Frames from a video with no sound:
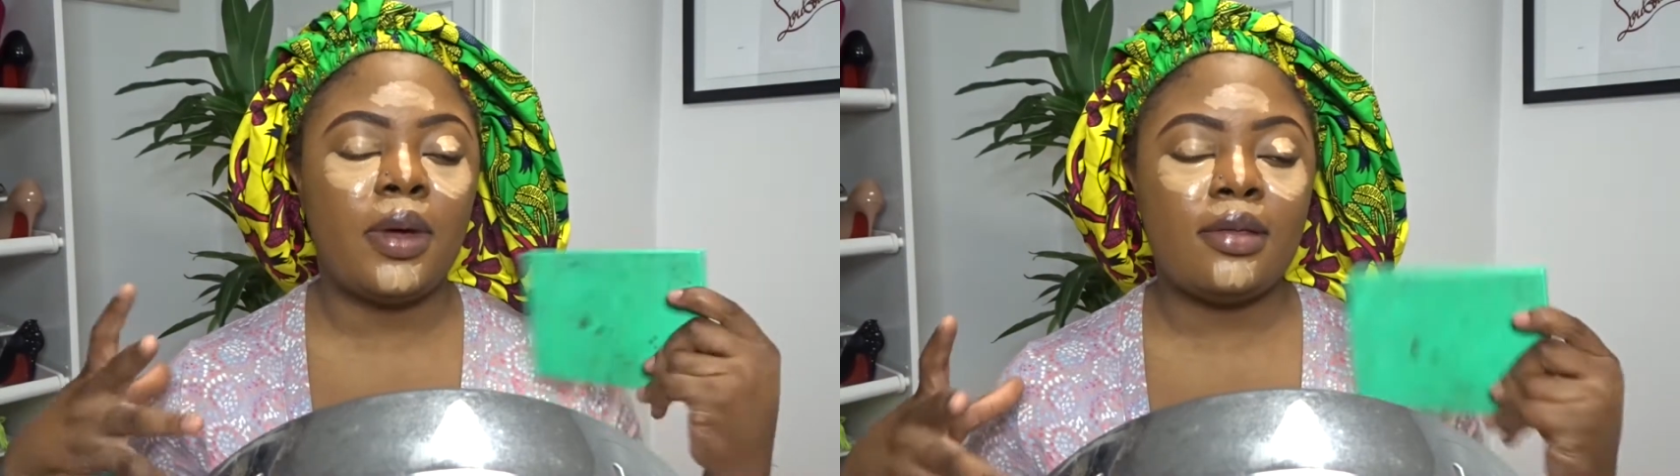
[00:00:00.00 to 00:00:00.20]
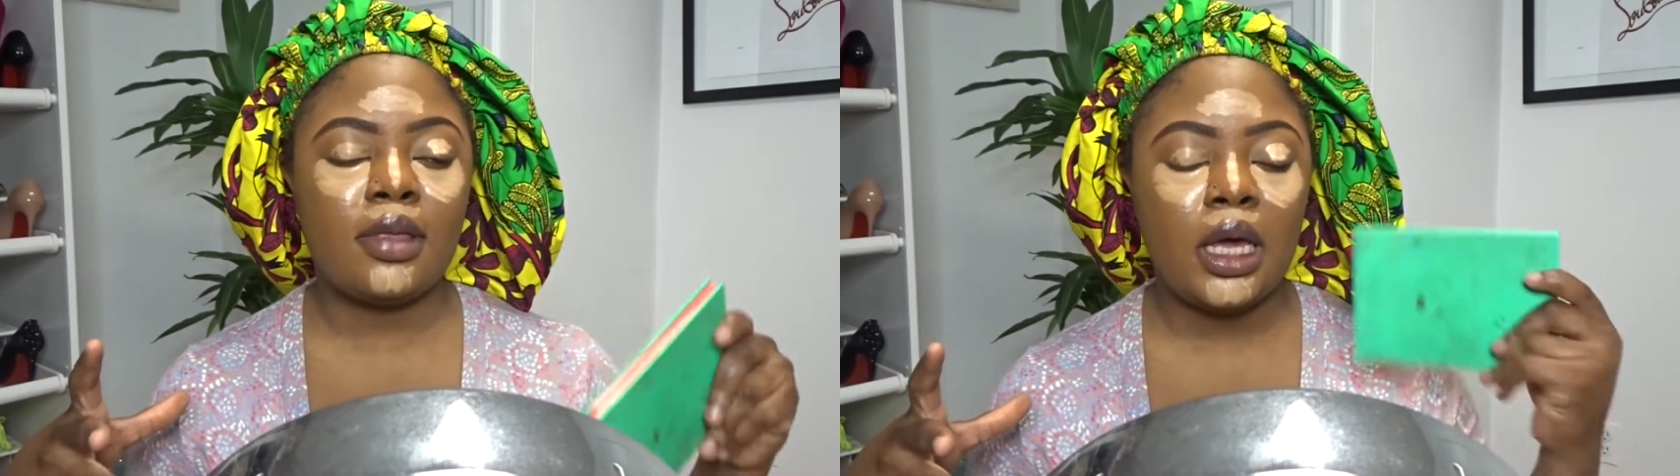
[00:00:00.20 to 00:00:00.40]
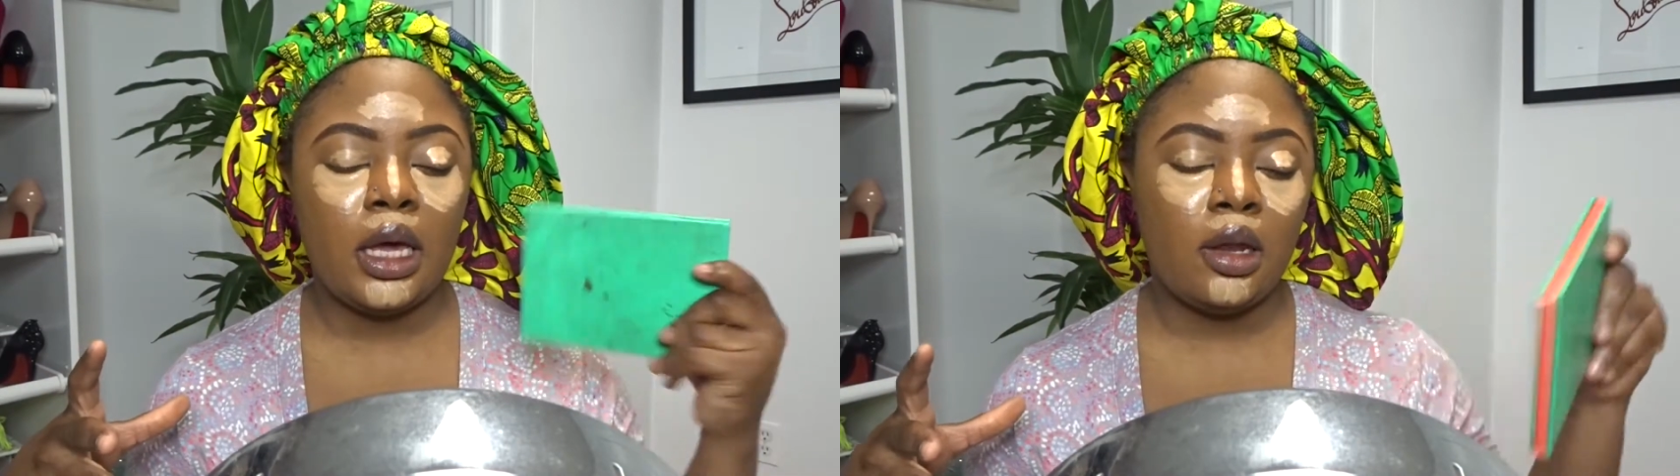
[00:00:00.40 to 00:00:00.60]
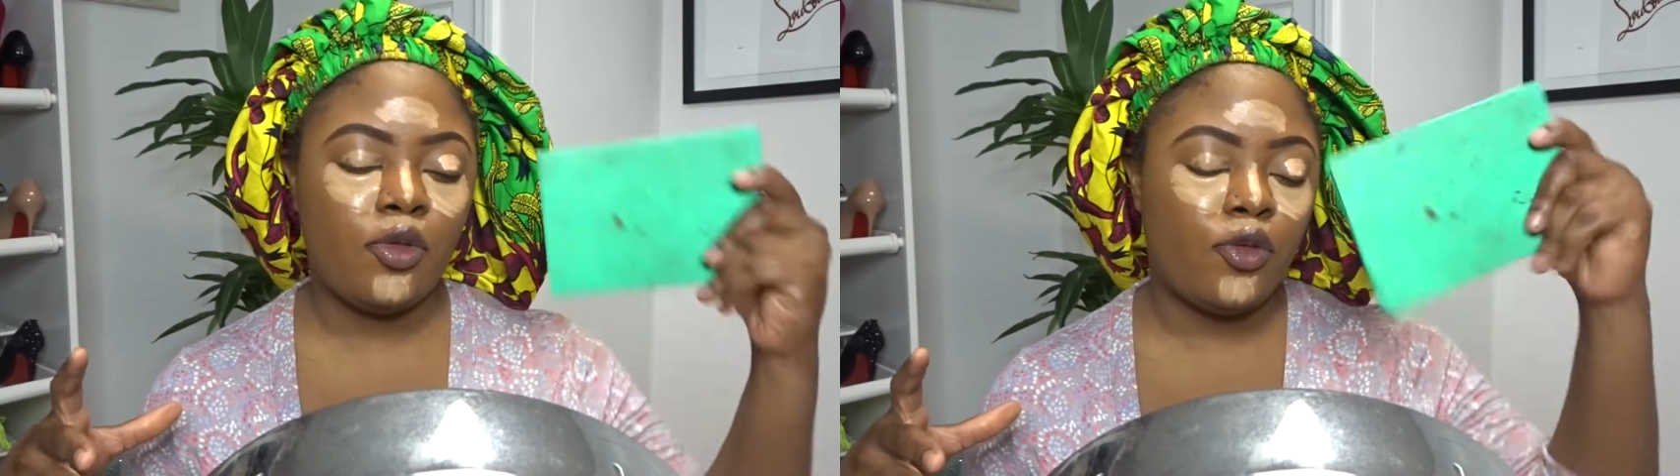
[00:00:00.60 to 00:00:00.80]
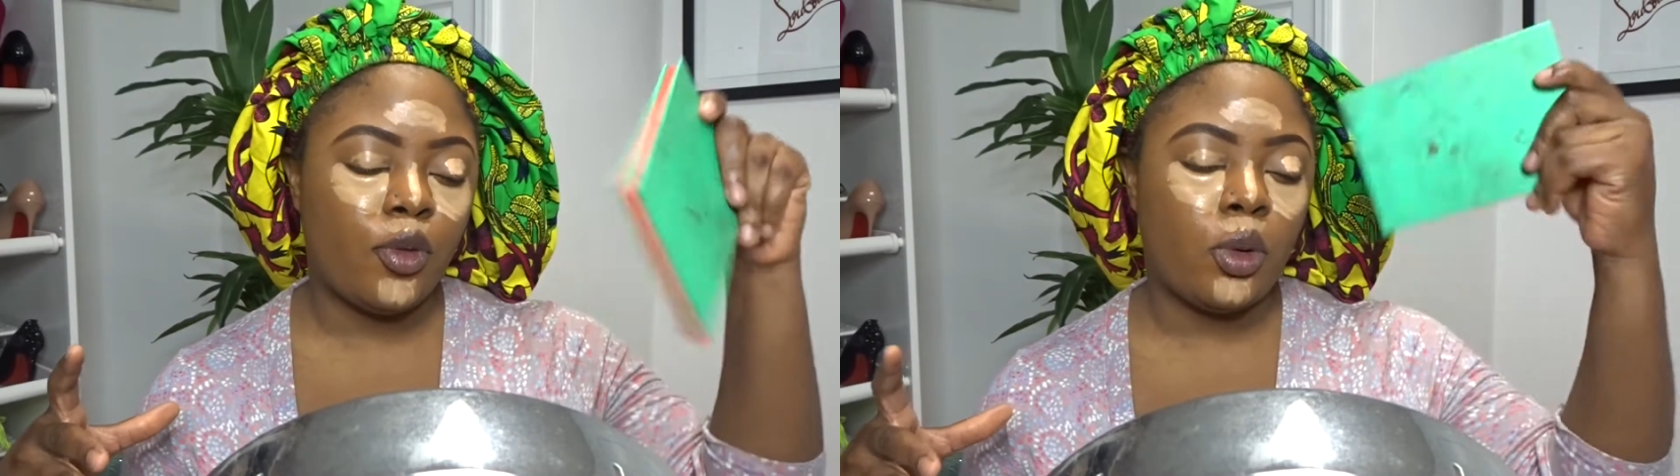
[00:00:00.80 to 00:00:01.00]
my
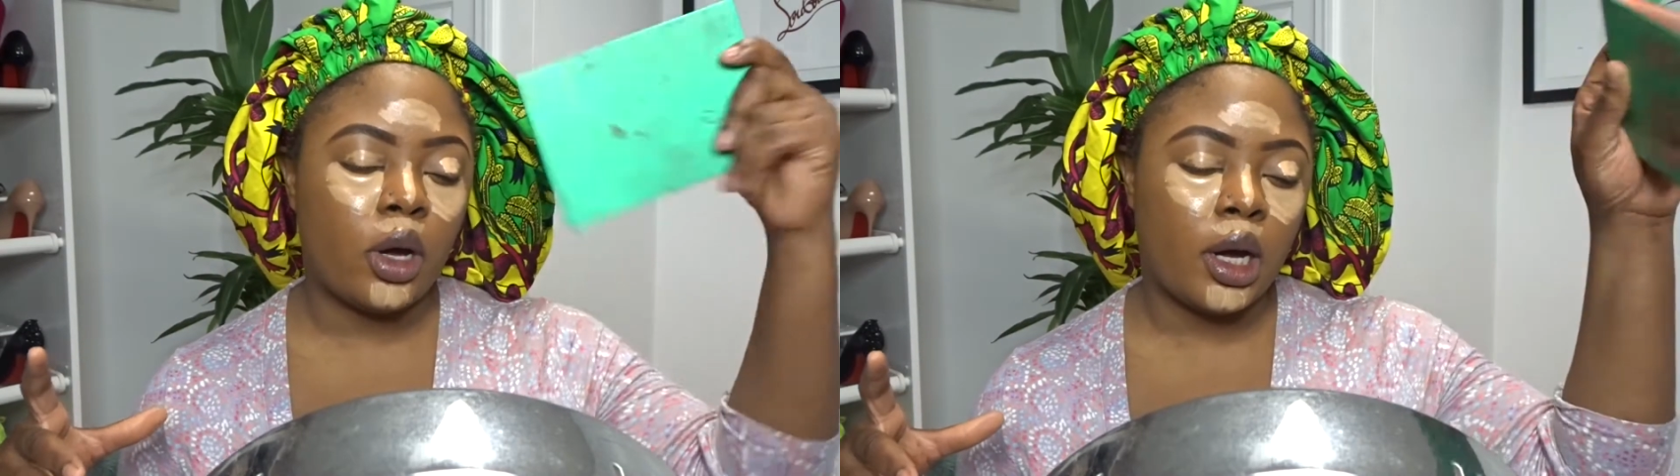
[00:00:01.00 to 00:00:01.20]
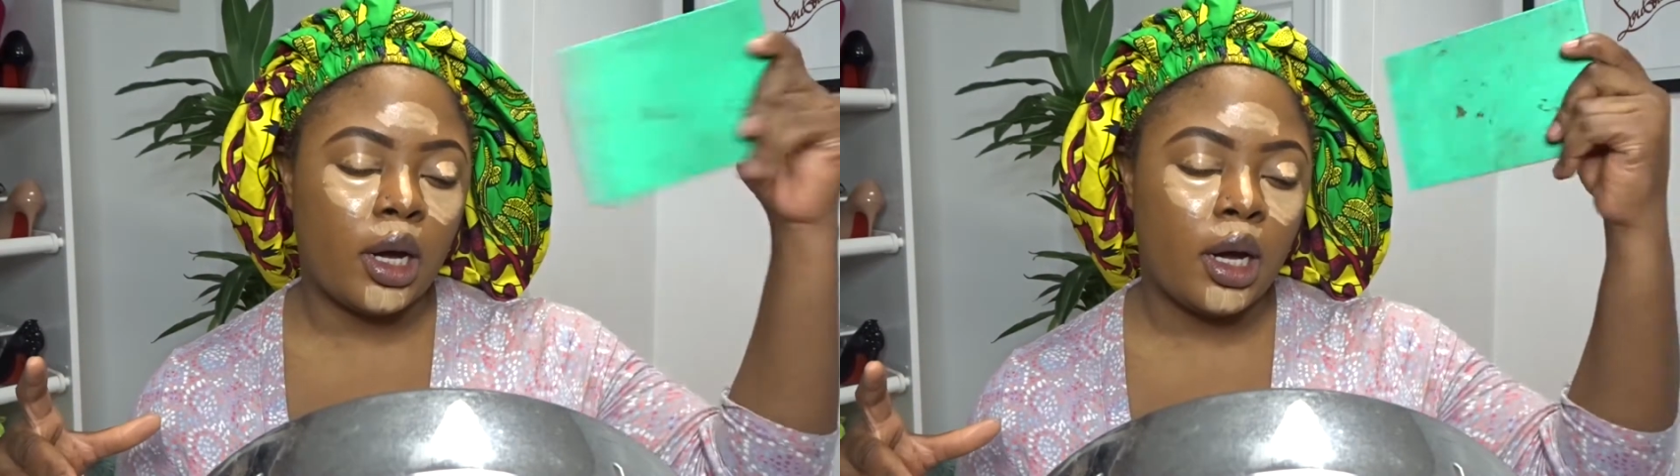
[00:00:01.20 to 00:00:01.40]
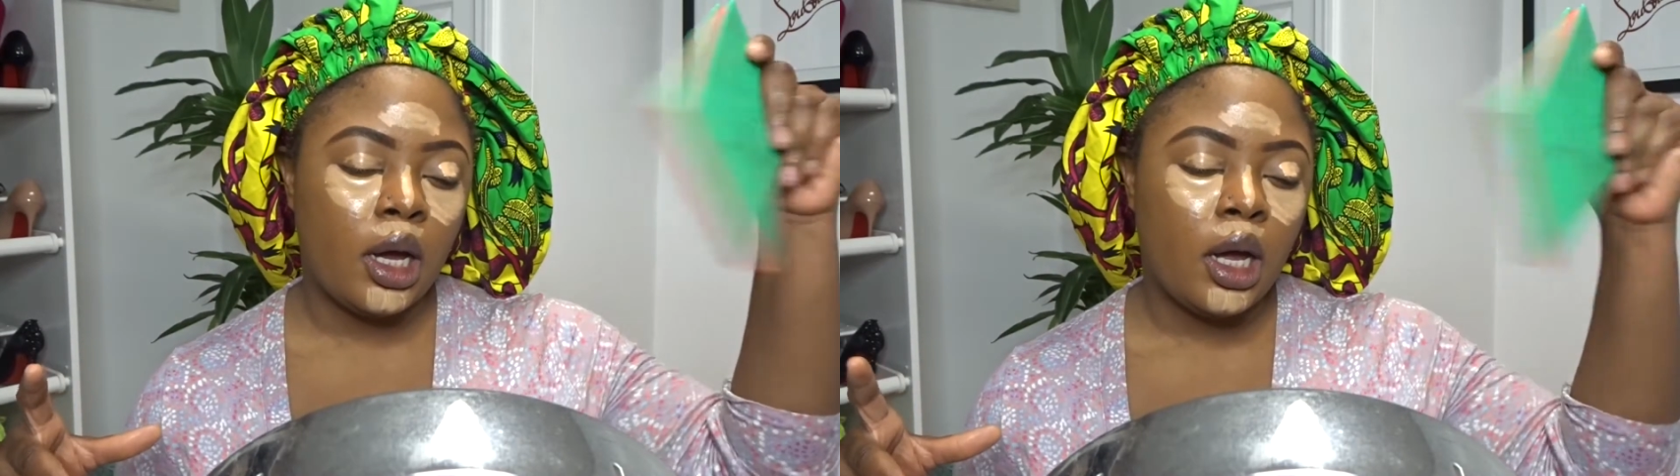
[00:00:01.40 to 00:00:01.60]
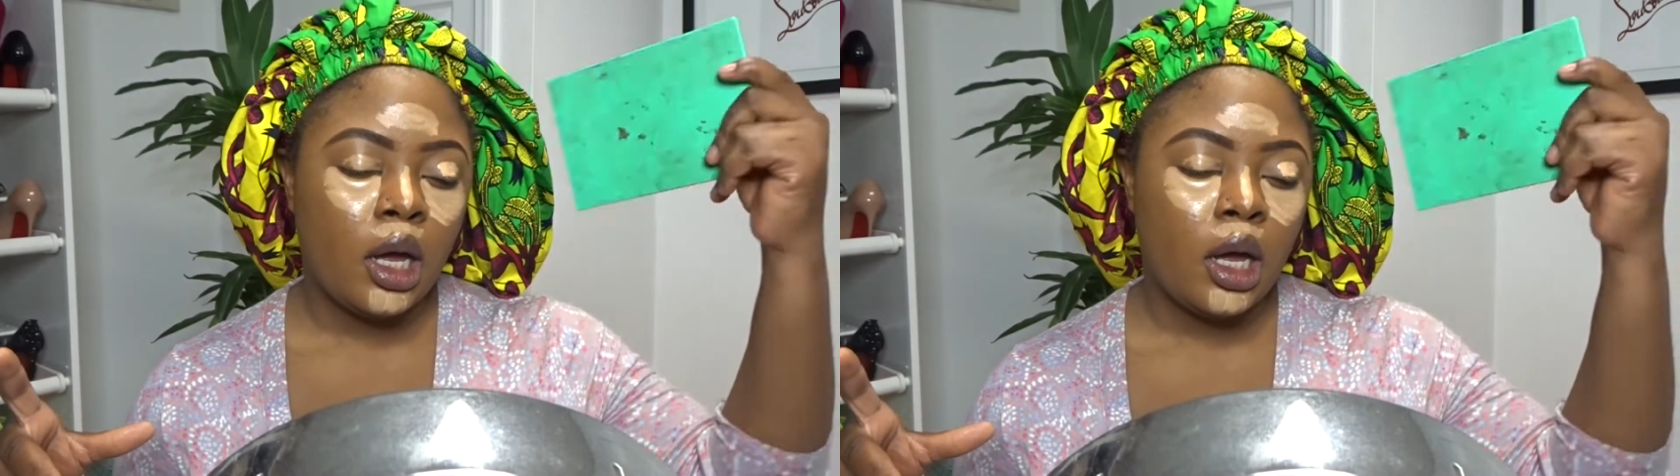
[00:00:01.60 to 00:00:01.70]
skin for